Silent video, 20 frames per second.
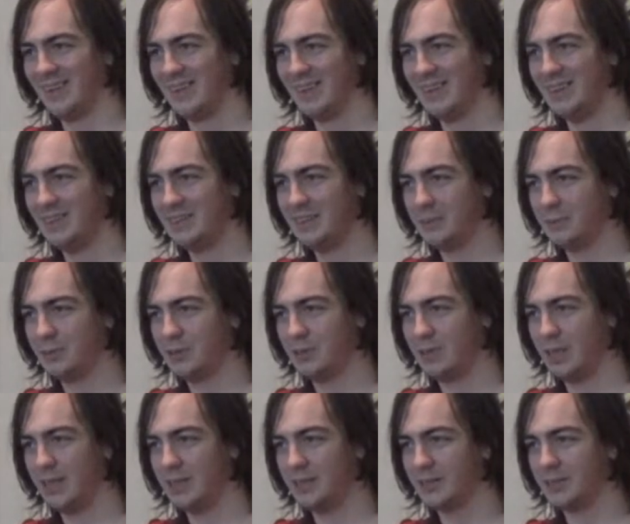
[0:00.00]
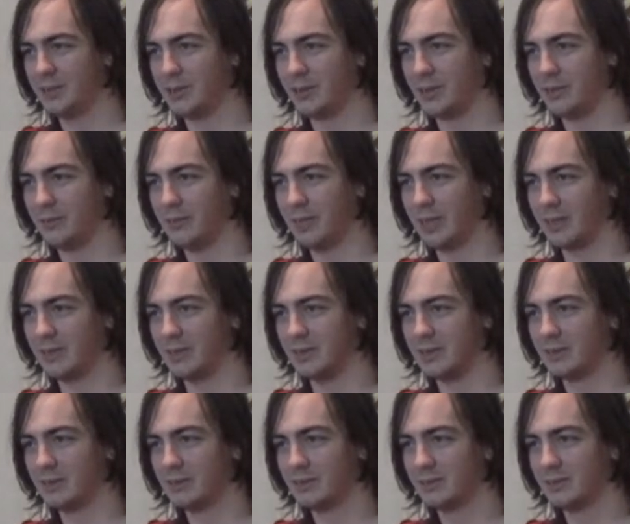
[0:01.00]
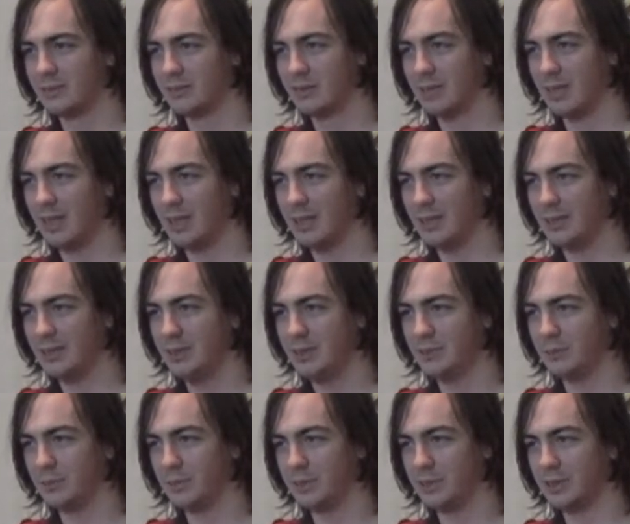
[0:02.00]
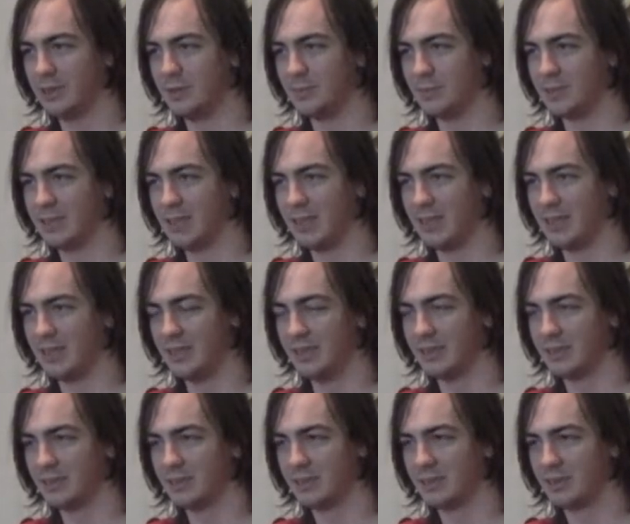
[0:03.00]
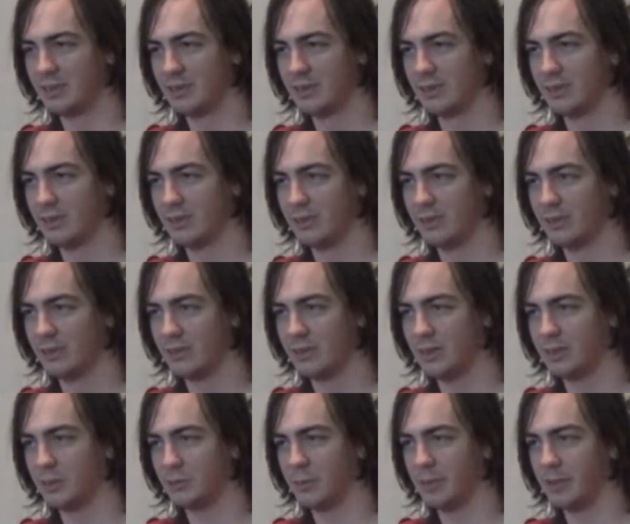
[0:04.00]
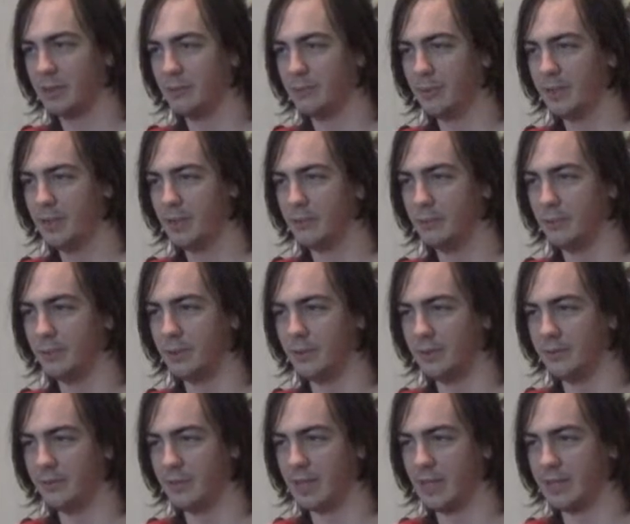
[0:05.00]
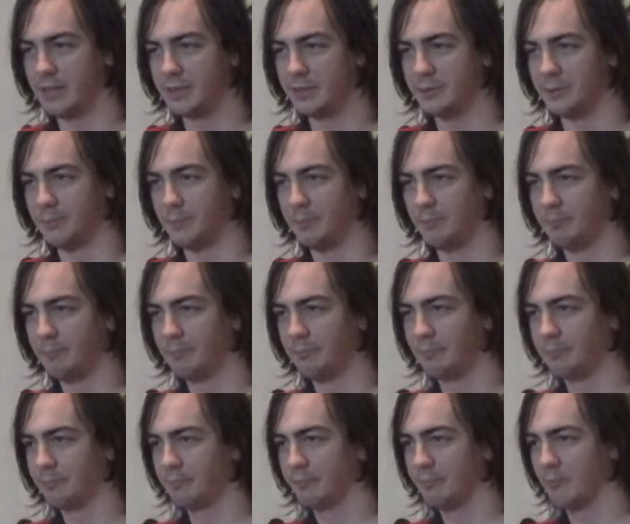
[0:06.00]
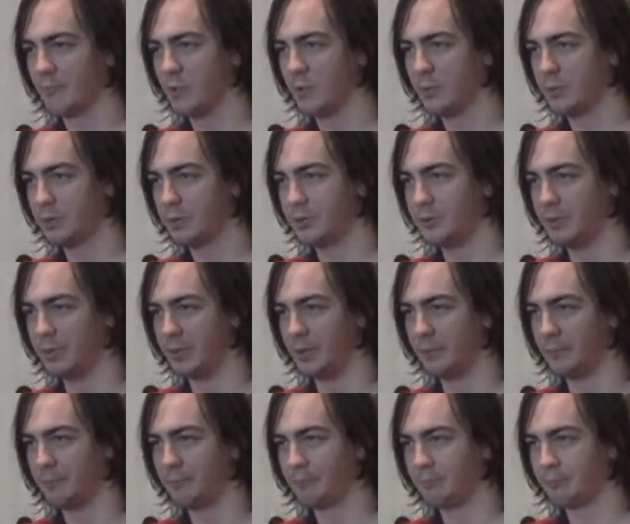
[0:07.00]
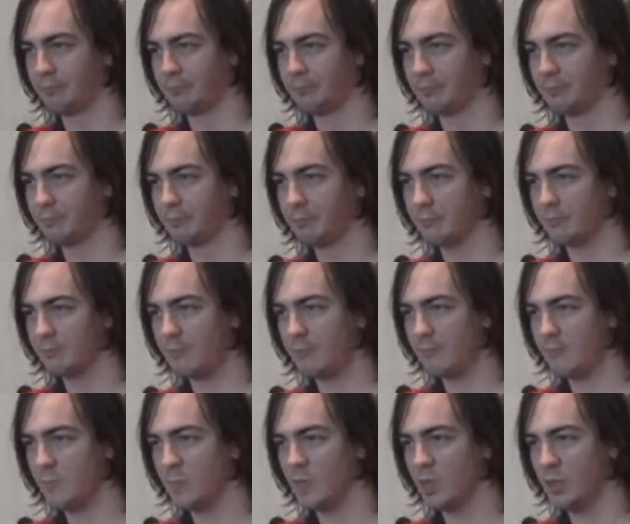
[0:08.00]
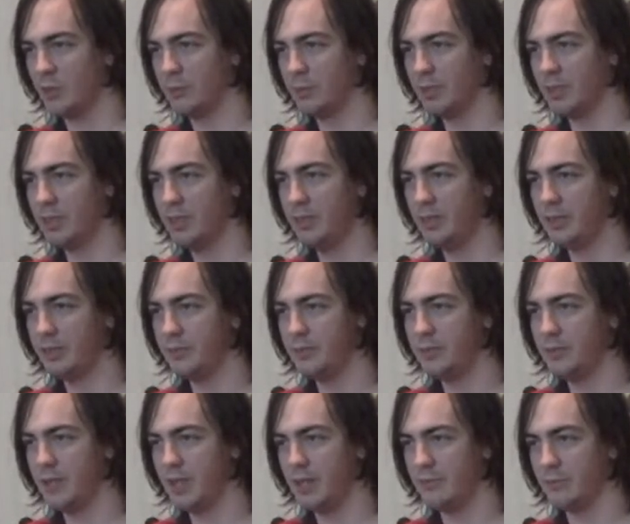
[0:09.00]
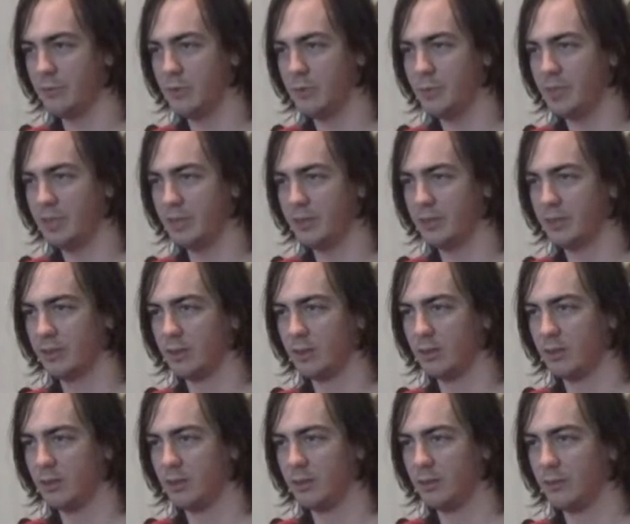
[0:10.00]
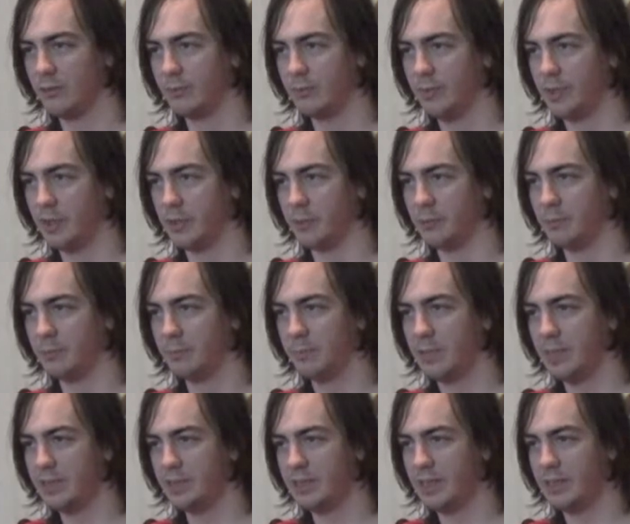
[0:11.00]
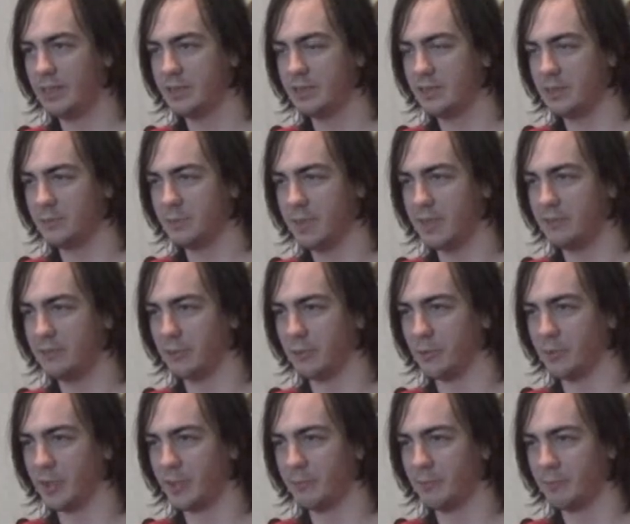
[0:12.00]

He's so headstrong and reckless. I at least wanted him to take this. Not to worry, Rio will deliver that to him. Won't you, Rio? Oh really? You do that for me? Rio, please take this to Blade for me.